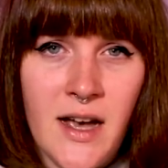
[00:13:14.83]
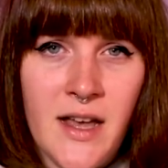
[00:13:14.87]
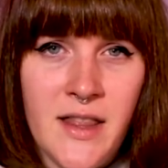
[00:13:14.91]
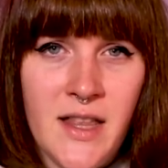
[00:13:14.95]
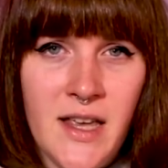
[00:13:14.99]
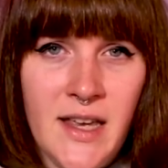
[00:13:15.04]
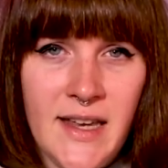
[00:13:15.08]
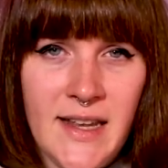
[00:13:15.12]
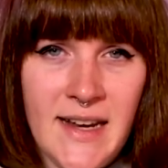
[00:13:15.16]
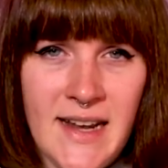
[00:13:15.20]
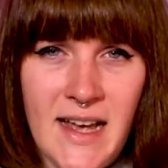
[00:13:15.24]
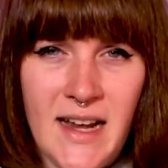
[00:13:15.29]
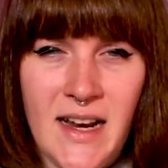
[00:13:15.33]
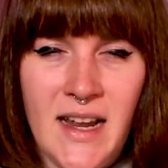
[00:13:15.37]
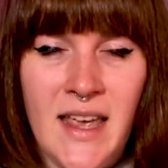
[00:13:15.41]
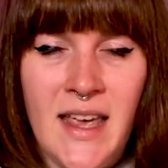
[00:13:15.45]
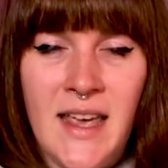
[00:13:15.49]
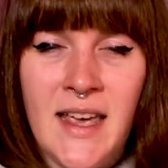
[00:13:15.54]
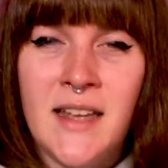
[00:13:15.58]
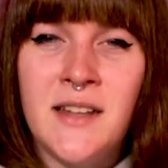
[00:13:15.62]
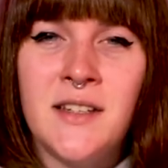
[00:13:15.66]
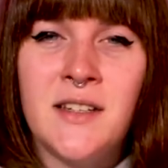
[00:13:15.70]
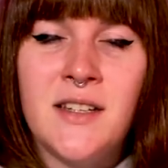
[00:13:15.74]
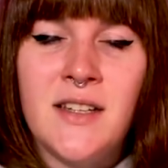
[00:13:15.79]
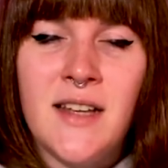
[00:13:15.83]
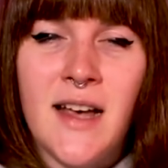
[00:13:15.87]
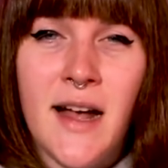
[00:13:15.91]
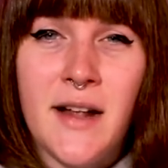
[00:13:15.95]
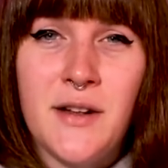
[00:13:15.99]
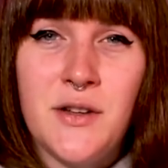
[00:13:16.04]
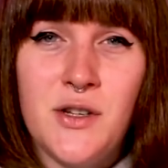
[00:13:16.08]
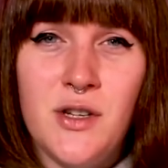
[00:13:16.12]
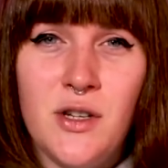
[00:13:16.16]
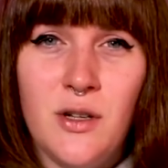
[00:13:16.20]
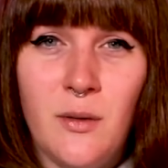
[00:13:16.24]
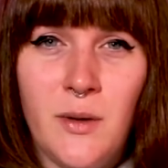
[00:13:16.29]
I think it had a hand
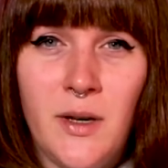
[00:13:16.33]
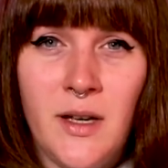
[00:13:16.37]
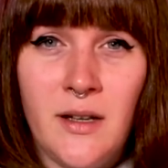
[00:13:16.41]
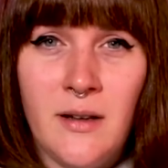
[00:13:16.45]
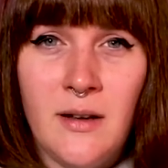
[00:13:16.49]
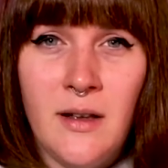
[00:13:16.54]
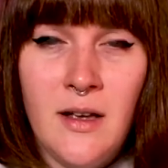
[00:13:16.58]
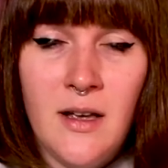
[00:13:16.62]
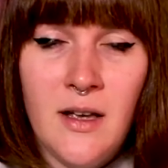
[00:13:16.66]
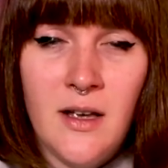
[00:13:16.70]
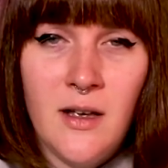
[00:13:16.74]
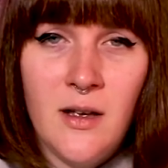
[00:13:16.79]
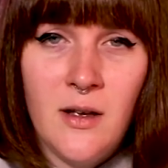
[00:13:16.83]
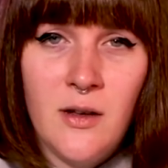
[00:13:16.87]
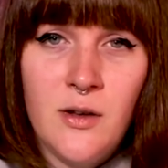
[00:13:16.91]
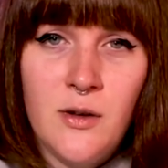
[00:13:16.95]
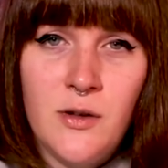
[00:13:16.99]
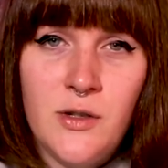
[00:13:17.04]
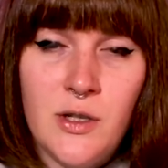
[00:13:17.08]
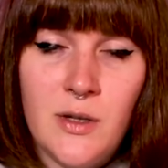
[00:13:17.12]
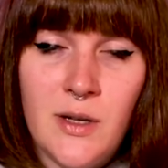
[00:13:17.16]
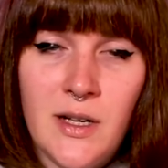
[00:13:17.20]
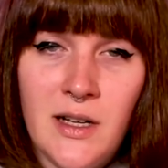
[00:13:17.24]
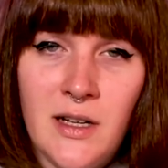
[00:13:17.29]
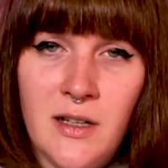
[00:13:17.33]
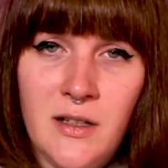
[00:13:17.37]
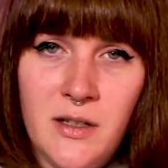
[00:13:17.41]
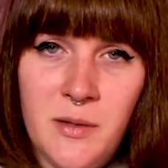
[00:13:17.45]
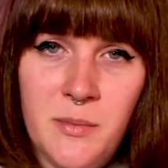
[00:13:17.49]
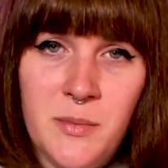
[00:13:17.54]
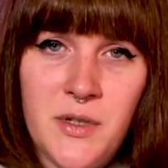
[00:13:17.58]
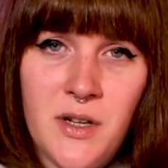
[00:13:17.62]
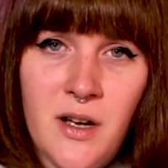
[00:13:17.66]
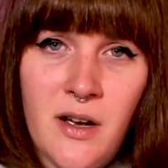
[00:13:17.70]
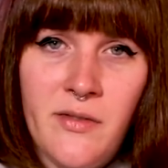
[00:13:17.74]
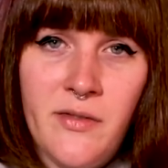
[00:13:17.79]
attached to it. So I
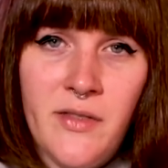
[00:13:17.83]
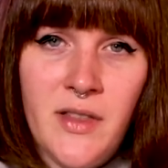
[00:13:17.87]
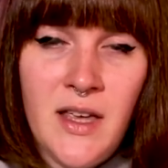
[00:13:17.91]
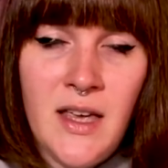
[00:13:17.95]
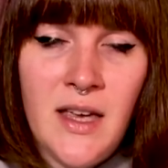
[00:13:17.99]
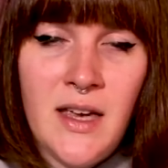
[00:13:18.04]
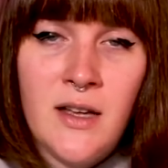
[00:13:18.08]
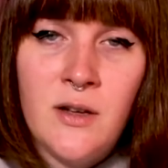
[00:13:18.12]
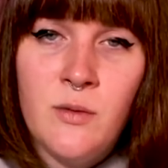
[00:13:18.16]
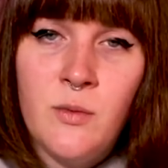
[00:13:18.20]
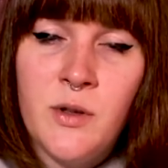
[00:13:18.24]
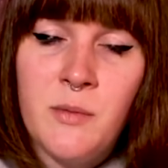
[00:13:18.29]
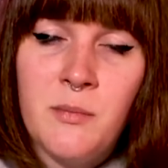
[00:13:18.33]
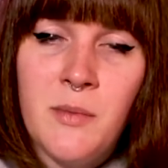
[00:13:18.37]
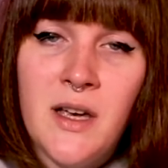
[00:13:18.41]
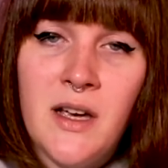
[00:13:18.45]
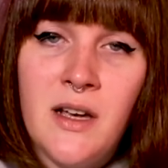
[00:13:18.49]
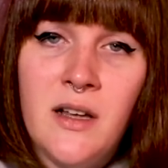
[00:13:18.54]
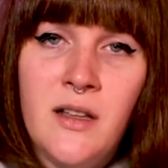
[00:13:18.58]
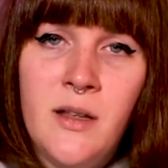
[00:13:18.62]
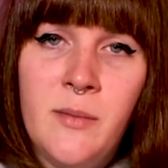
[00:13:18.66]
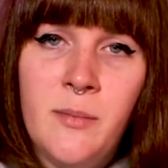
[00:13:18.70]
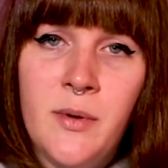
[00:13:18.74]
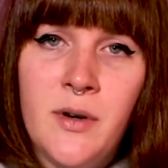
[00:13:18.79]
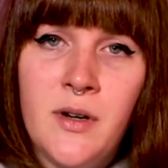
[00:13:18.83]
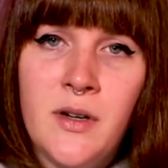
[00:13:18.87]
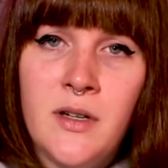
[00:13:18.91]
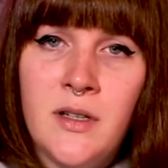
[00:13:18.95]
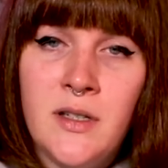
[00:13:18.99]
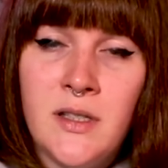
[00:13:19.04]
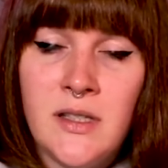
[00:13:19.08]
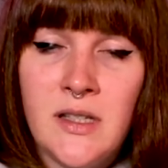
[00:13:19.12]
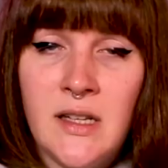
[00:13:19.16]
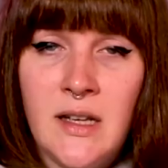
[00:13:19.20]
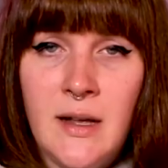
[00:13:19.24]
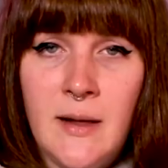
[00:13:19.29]
clipped off the hand with my
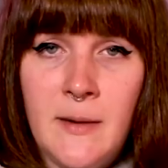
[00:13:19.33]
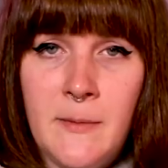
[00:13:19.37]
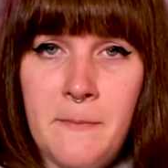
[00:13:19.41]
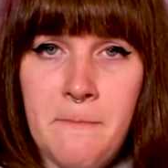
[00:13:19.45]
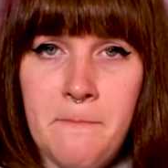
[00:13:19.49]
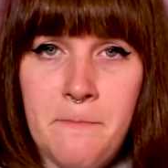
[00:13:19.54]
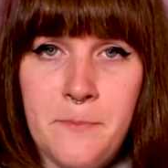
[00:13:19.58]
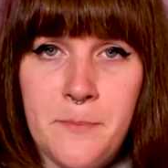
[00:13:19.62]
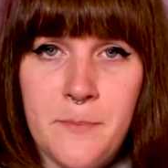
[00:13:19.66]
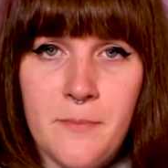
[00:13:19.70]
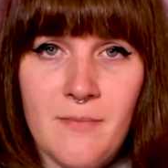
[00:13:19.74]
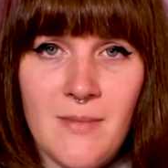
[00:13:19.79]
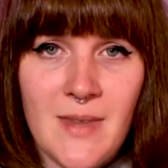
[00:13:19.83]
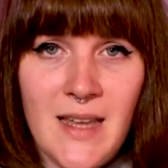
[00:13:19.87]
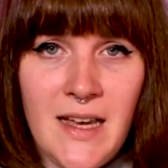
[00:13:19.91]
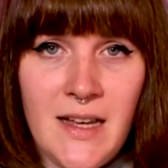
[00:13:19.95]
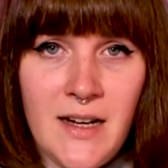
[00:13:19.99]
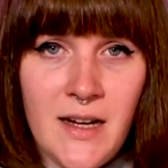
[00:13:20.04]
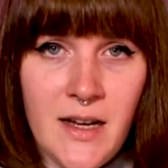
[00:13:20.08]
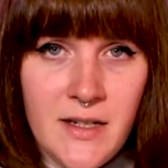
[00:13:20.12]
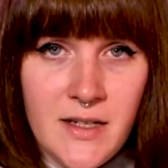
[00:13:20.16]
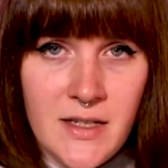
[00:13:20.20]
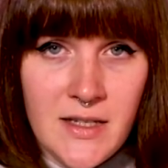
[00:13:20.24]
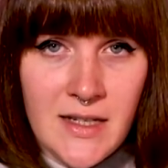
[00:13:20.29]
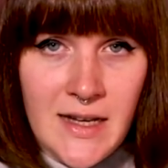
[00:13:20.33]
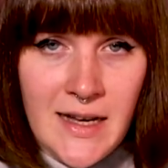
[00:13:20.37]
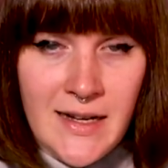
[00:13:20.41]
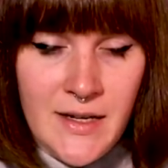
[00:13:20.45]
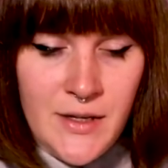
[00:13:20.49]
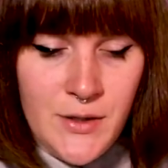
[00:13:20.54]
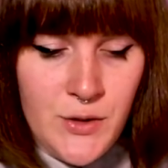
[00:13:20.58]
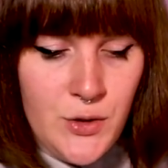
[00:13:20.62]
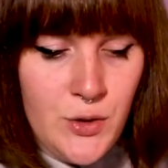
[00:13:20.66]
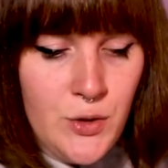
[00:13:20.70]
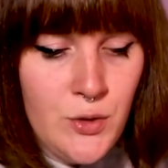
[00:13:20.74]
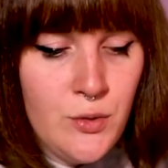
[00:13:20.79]
clippers, and I
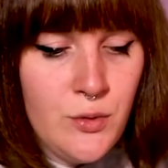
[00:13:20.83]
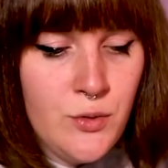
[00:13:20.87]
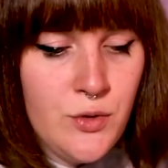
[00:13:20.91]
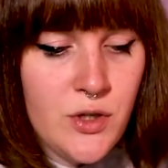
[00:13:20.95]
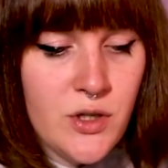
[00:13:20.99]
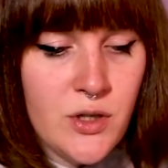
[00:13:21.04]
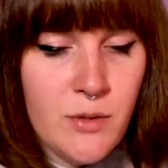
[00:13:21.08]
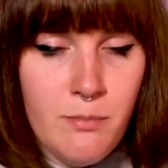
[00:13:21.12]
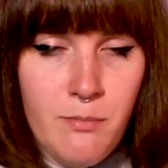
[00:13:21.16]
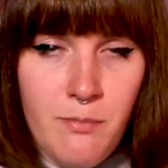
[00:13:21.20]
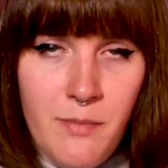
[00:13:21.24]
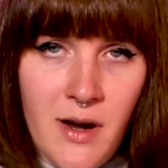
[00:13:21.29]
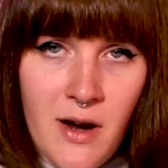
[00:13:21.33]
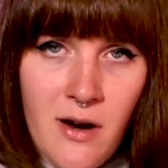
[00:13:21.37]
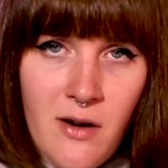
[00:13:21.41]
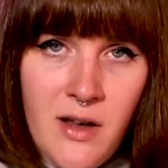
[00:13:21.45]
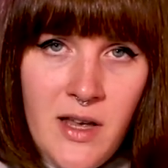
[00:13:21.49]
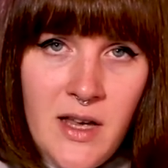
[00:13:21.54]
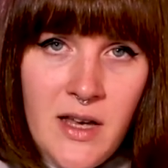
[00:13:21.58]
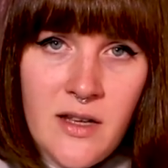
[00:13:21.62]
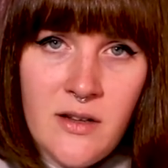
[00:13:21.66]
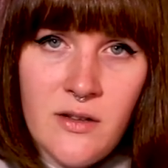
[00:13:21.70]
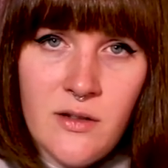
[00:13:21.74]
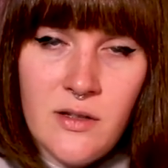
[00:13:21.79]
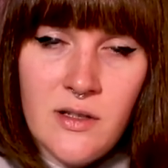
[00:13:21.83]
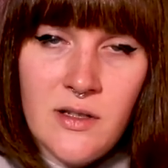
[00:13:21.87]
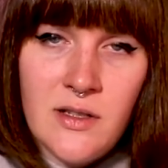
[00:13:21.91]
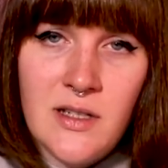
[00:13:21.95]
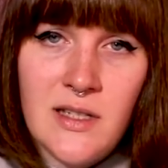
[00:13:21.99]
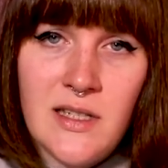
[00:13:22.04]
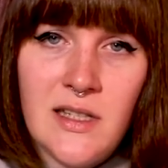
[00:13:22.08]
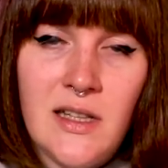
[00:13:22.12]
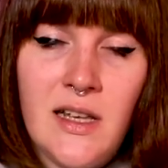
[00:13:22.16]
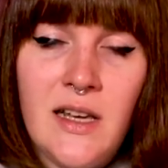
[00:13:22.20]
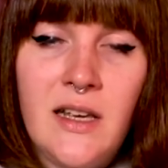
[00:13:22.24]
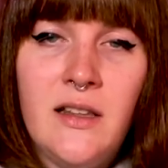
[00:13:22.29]
decided to just bury it
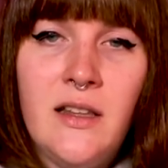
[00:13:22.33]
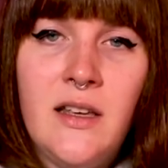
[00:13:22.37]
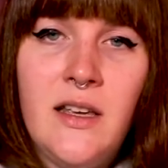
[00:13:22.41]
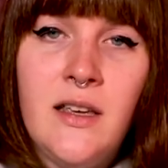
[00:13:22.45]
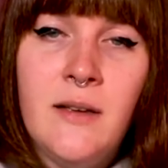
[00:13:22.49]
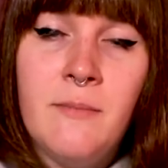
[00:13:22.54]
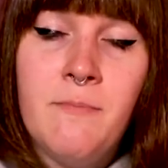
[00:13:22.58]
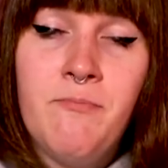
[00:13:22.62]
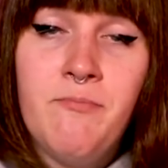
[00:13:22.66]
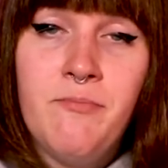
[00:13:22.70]
slightly